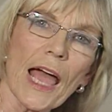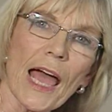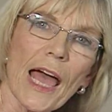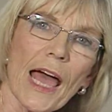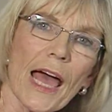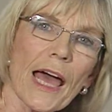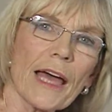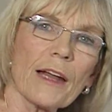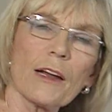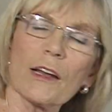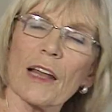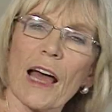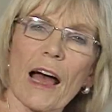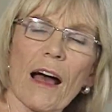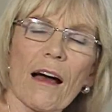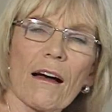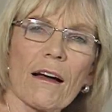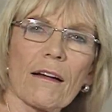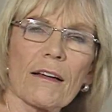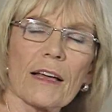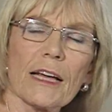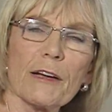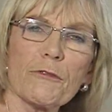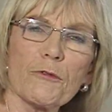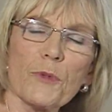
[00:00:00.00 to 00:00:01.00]
And
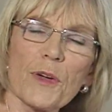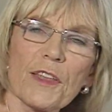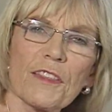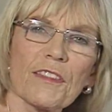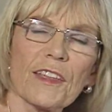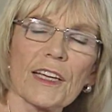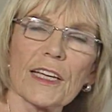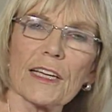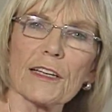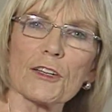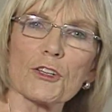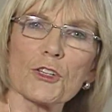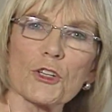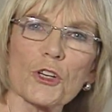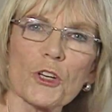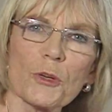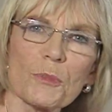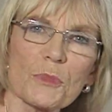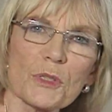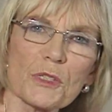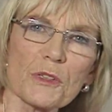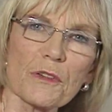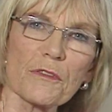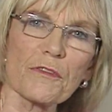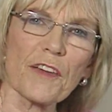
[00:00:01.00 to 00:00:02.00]
if we think in
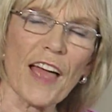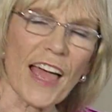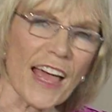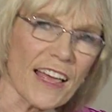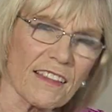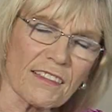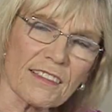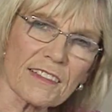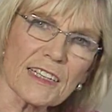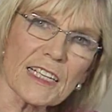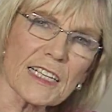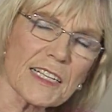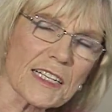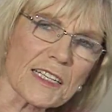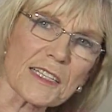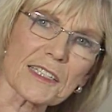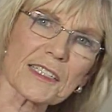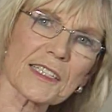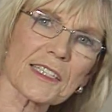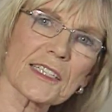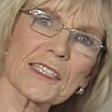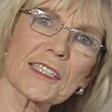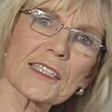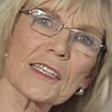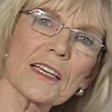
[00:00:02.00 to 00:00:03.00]
terms of
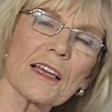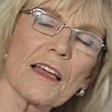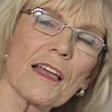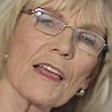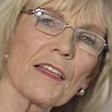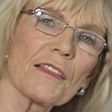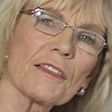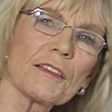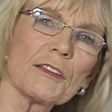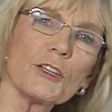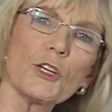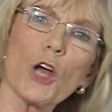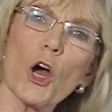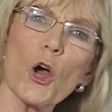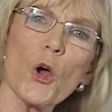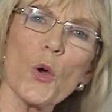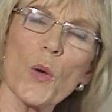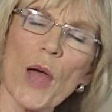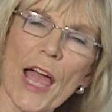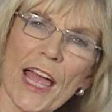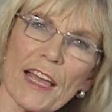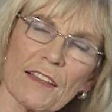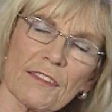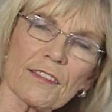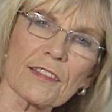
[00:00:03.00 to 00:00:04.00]
athletics, no
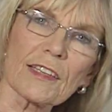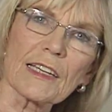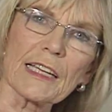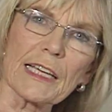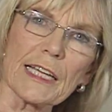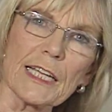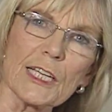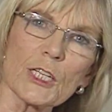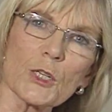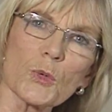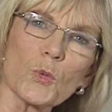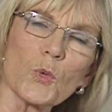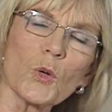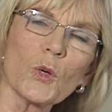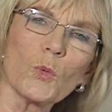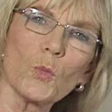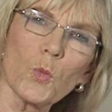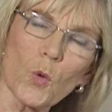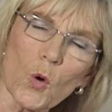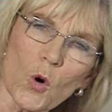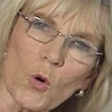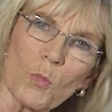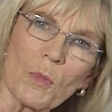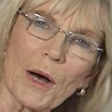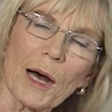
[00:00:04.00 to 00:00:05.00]
athlete would
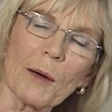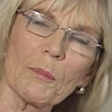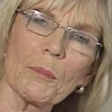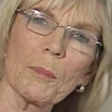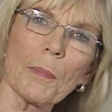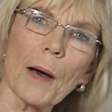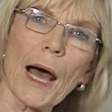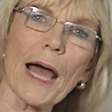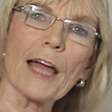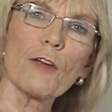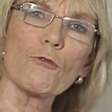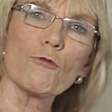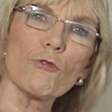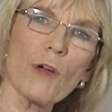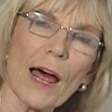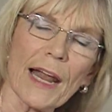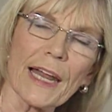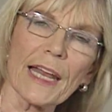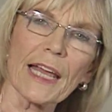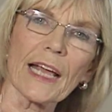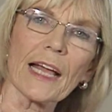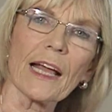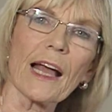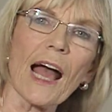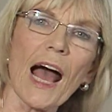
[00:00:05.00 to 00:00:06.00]
warm up by
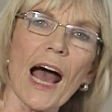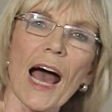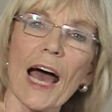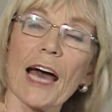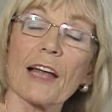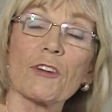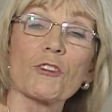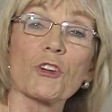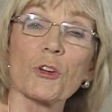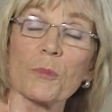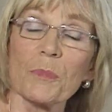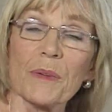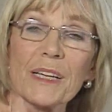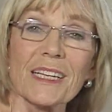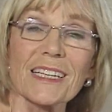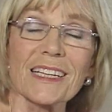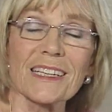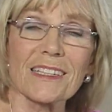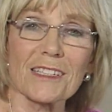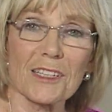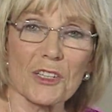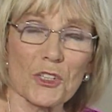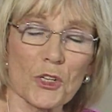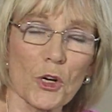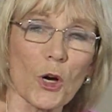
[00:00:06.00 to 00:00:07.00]
running 100
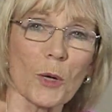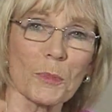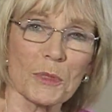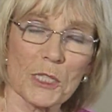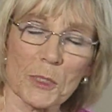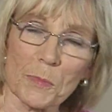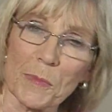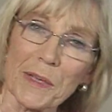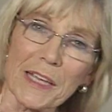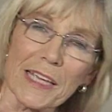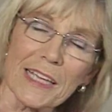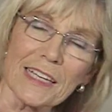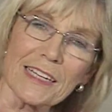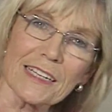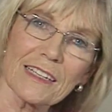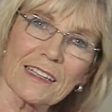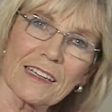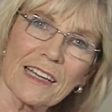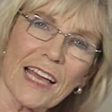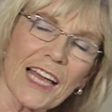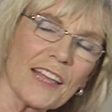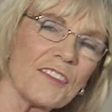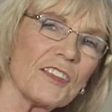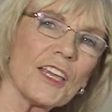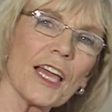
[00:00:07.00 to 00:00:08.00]
metres at top speed,
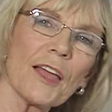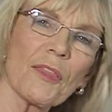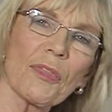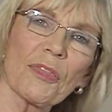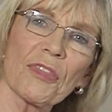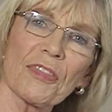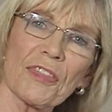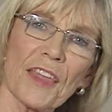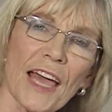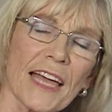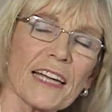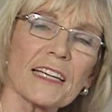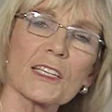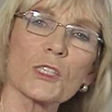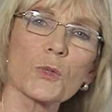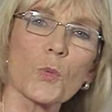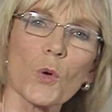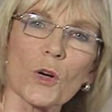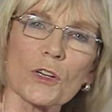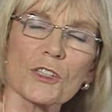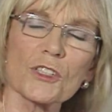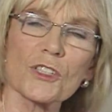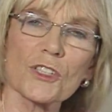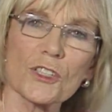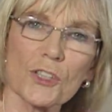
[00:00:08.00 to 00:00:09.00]
and yet that is
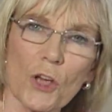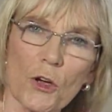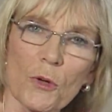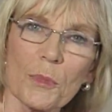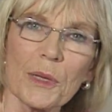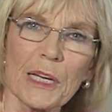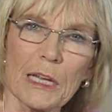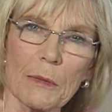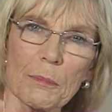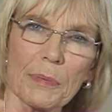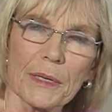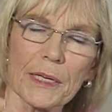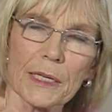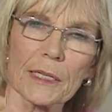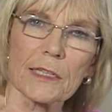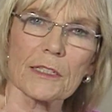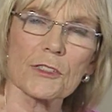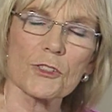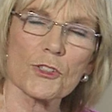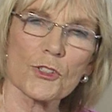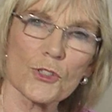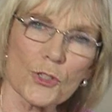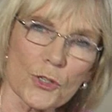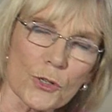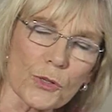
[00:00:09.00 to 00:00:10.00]
what so many
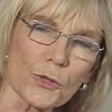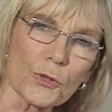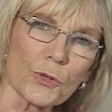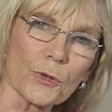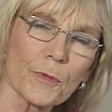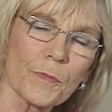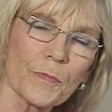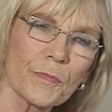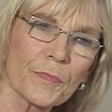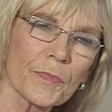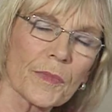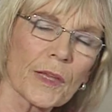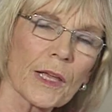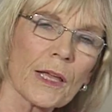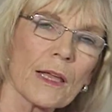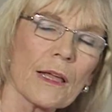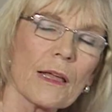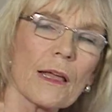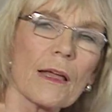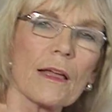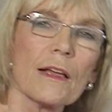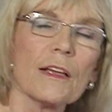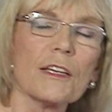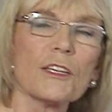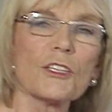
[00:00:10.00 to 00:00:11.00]
pianists do.
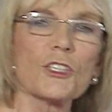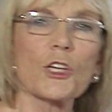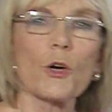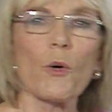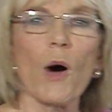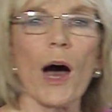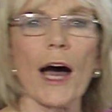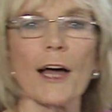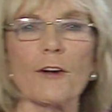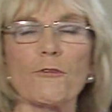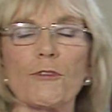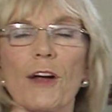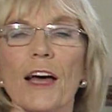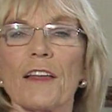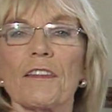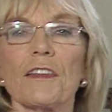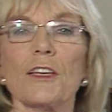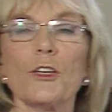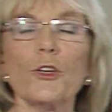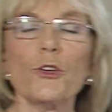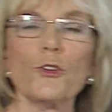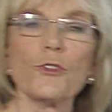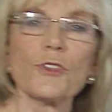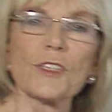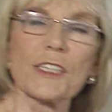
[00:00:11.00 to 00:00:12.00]
So I'd rather
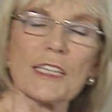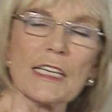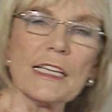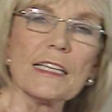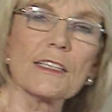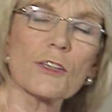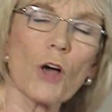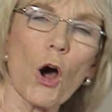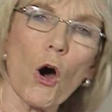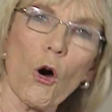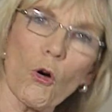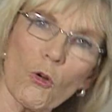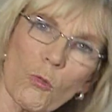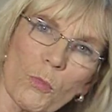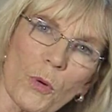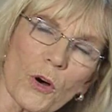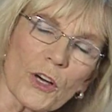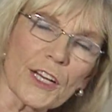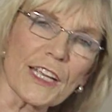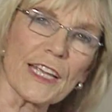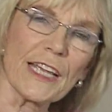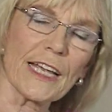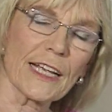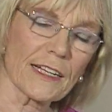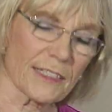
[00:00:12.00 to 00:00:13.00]
use these whole
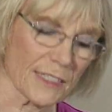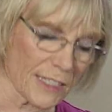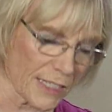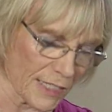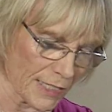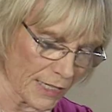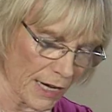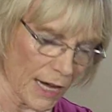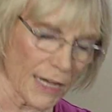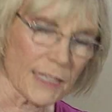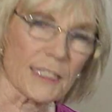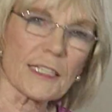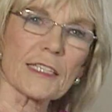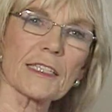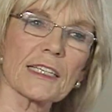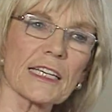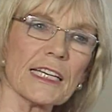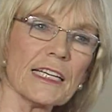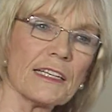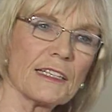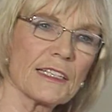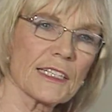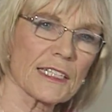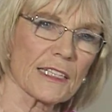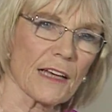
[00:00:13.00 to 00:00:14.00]
body exercises
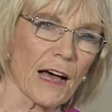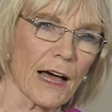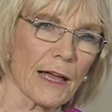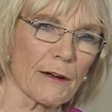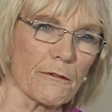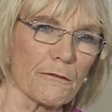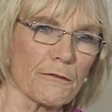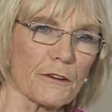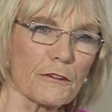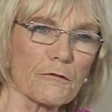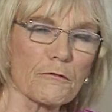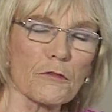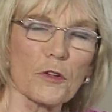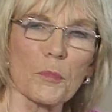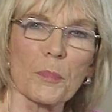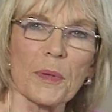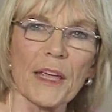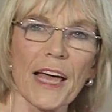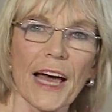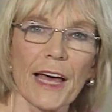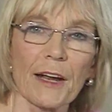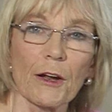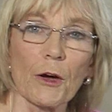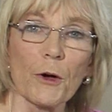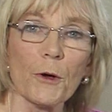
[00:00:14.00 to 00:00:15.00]
inside Fit for
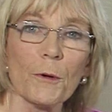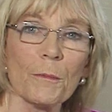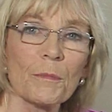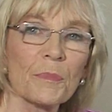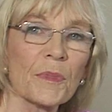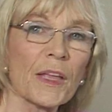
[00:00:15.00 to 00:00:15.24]
Piano.